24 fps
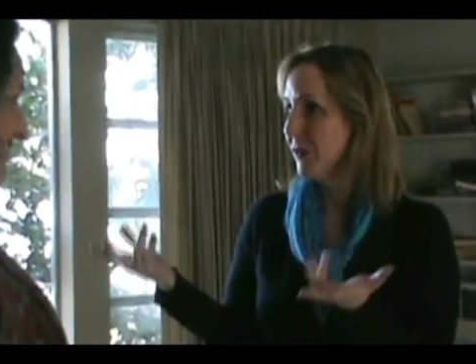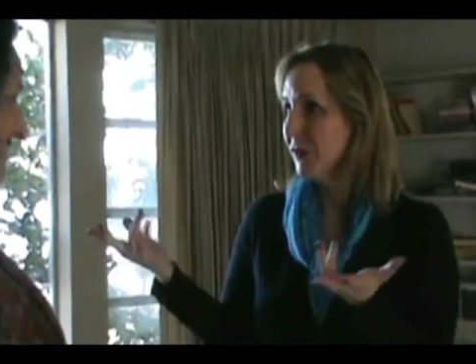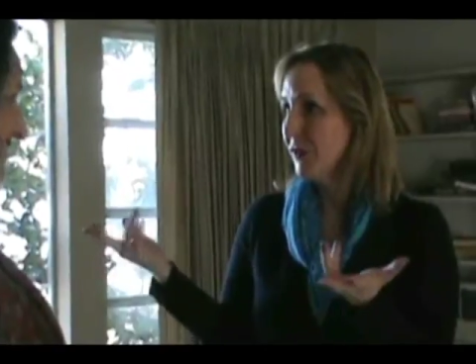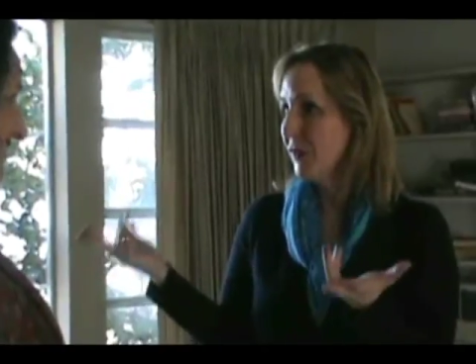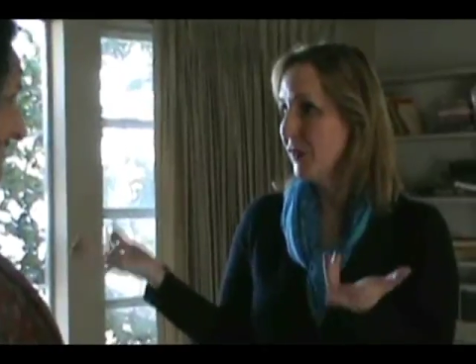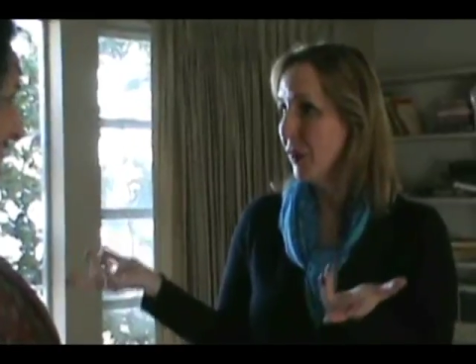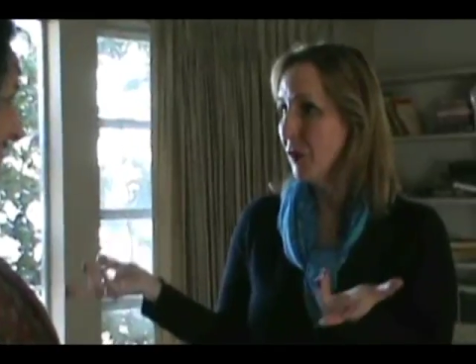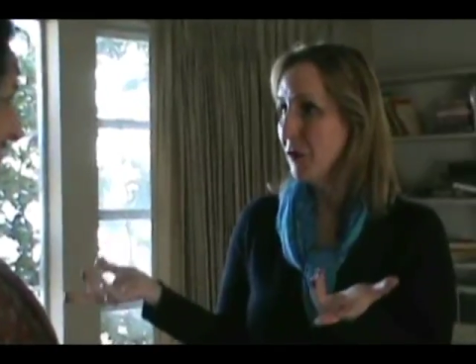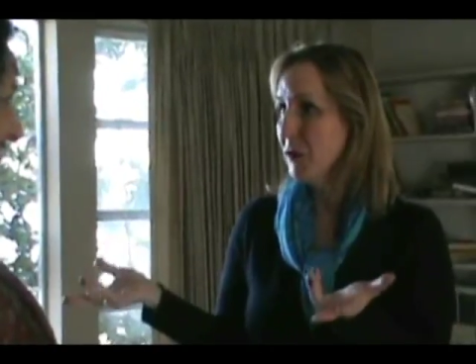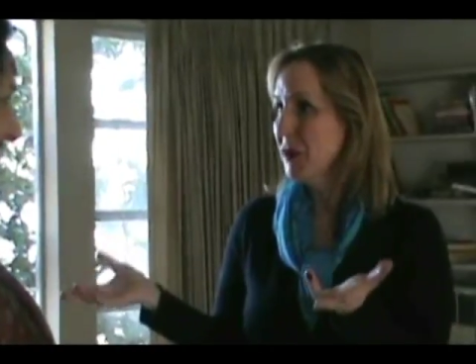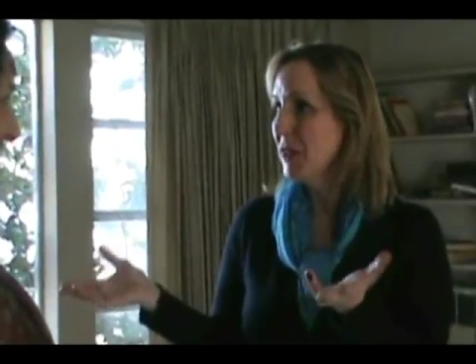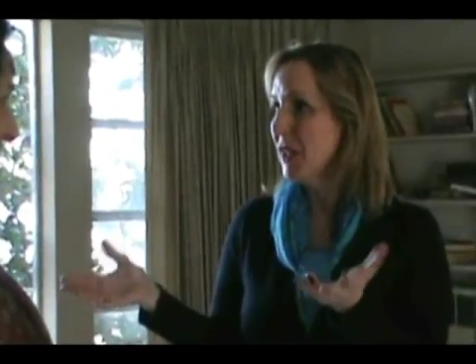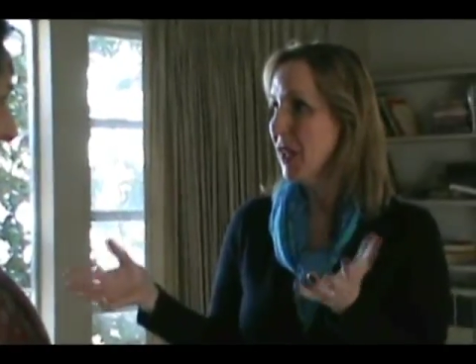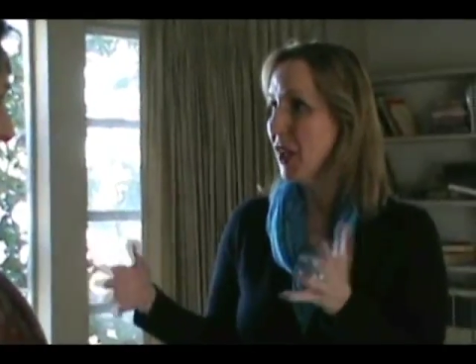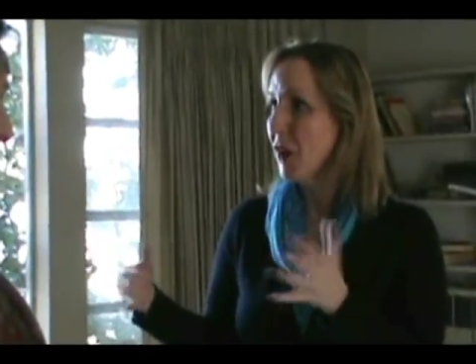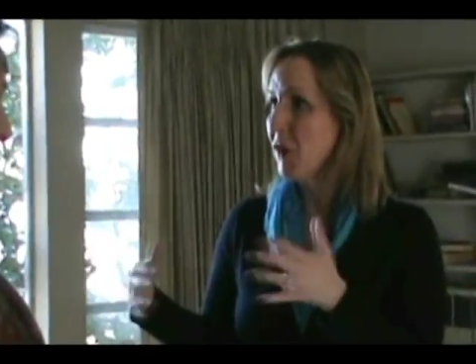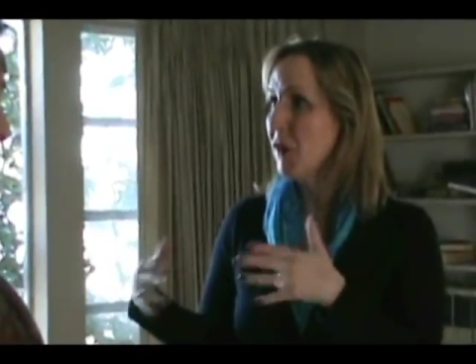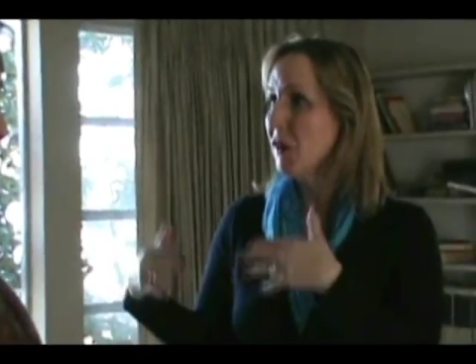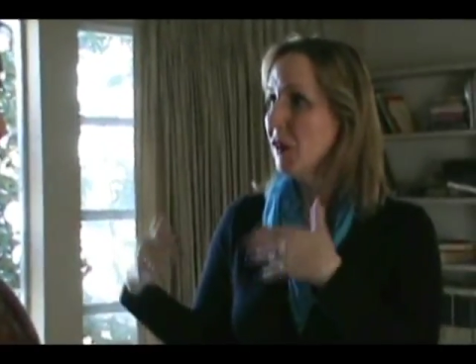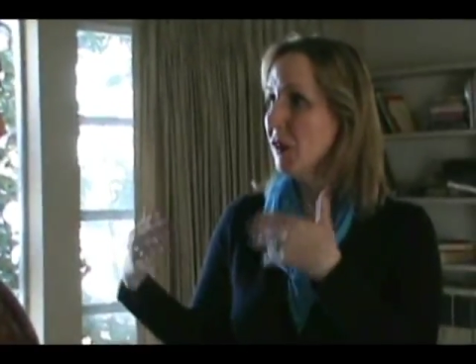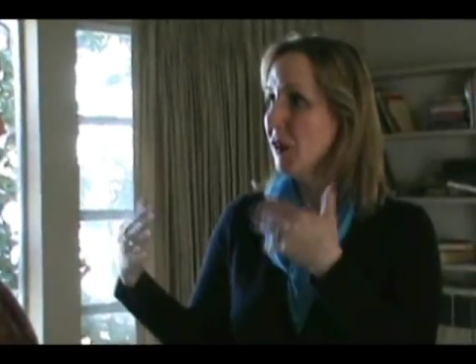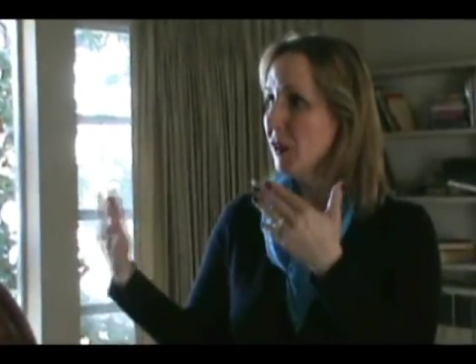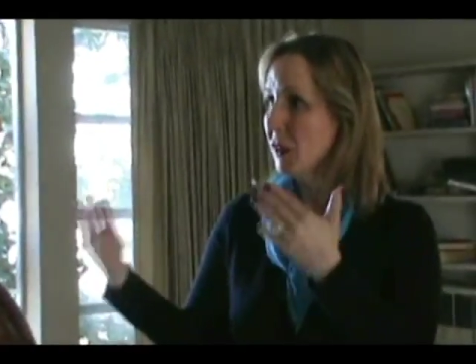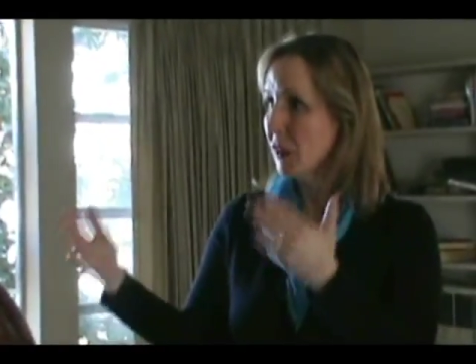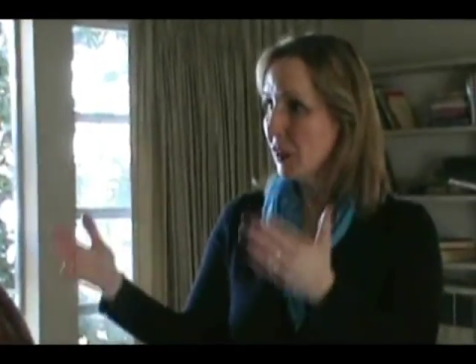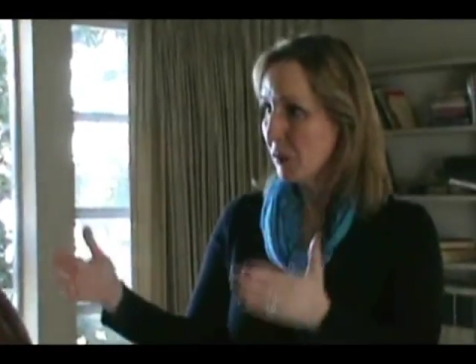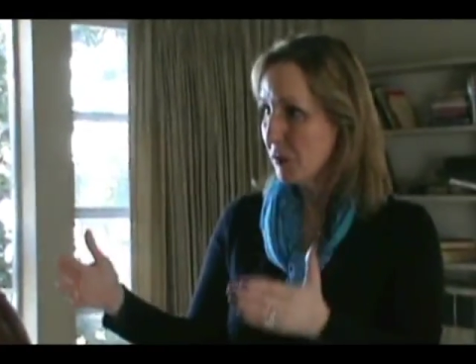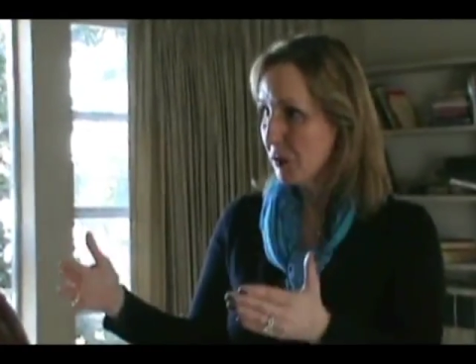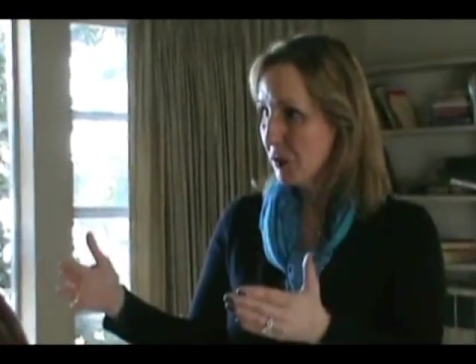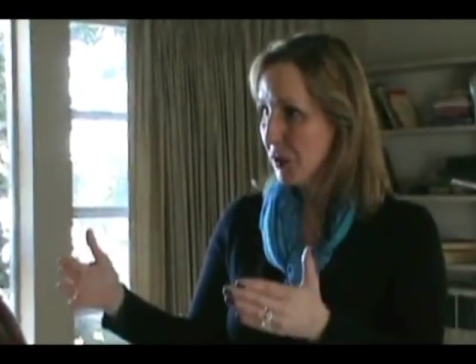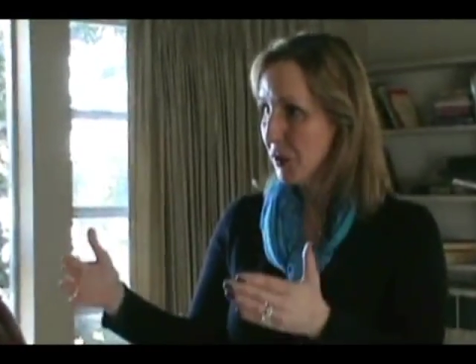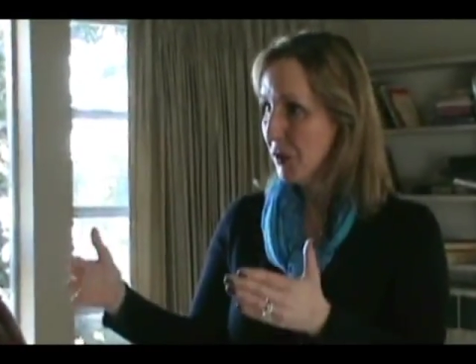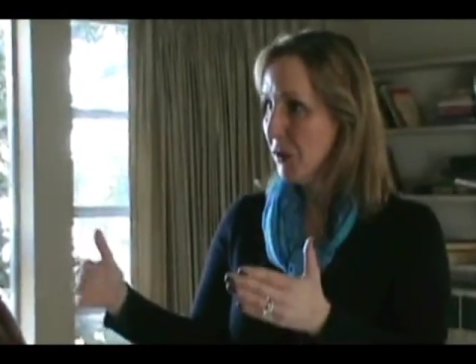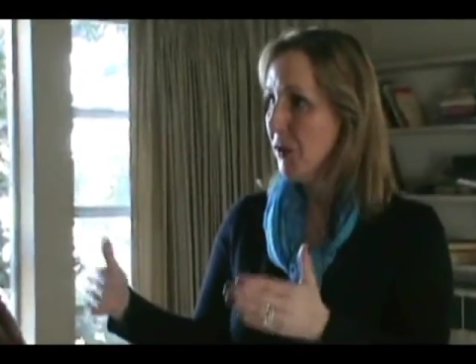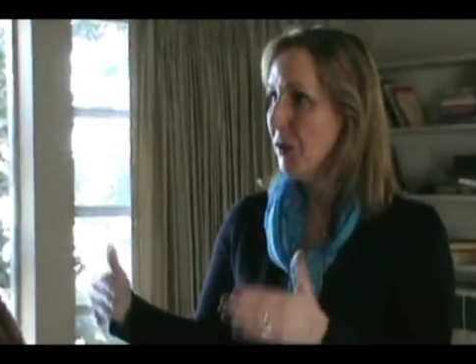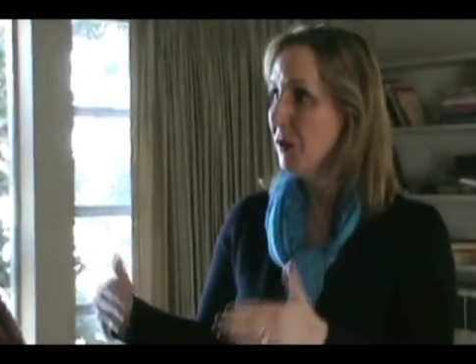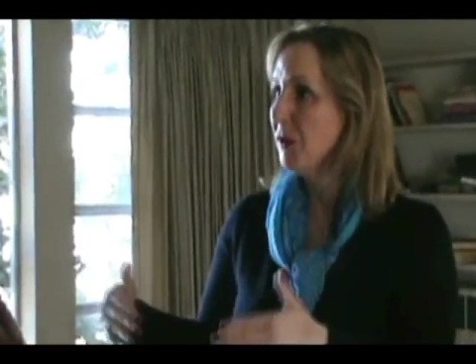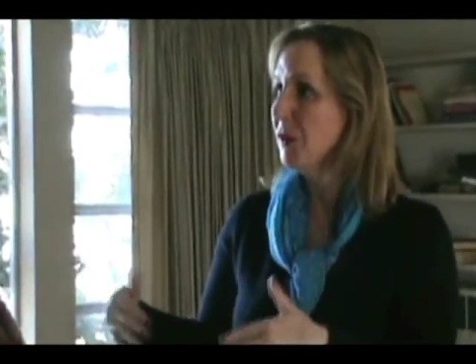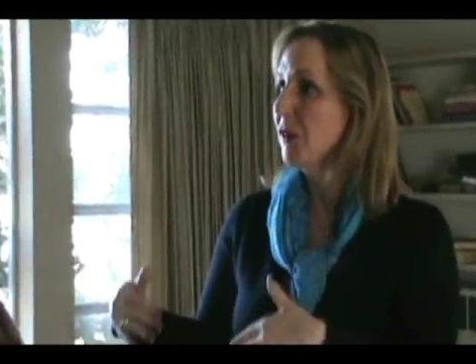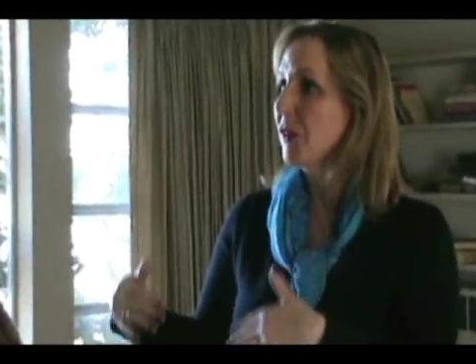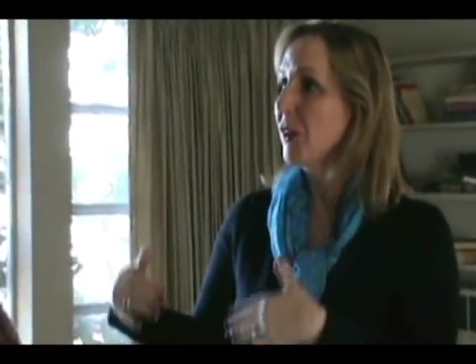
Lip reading: someone that I always looked up to and